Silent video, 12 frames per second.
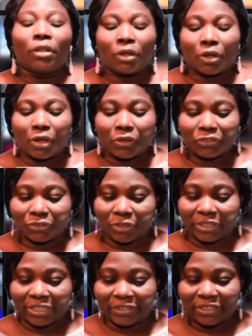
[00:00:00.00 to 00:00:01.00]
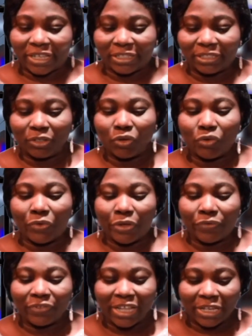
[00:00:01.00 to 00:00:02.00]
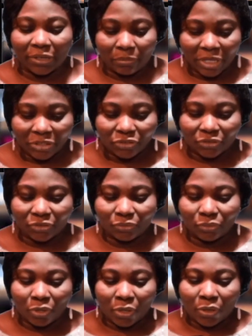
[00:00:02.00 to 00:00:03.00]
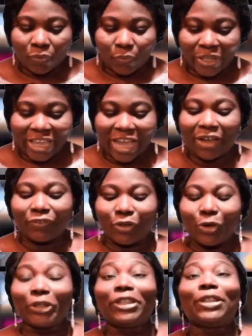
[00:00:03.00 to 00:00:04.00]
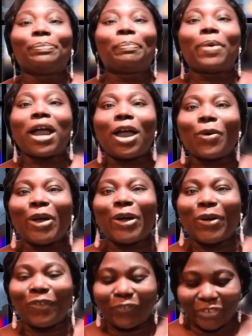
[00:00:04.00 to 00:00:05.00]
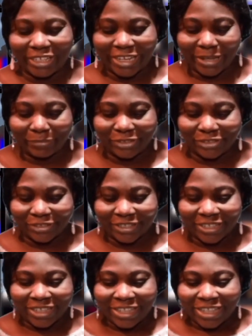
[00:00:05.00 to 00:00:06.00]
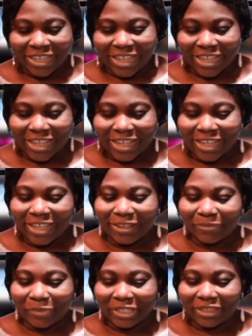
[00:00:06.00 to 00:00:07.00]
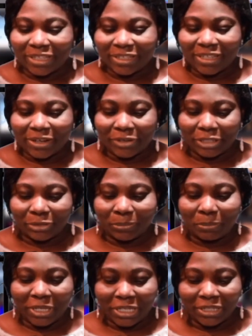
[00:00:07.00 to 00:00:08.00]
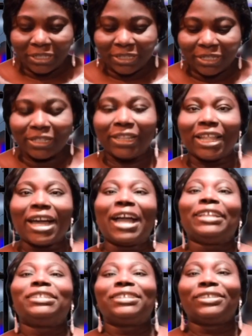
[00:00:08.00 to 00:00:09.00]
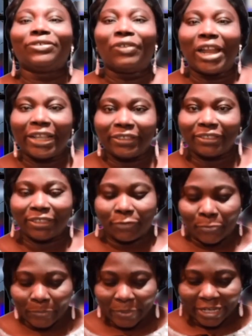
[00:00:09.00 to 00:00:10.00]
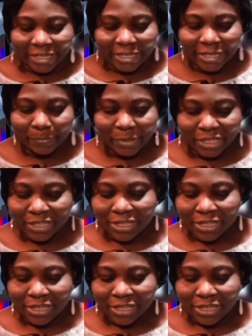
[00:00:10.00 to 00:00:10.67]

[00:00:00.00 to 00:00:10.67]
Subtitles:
Also on this category of animations, we have got The Power of Redemption, with the director being The Light Rex Nwakama.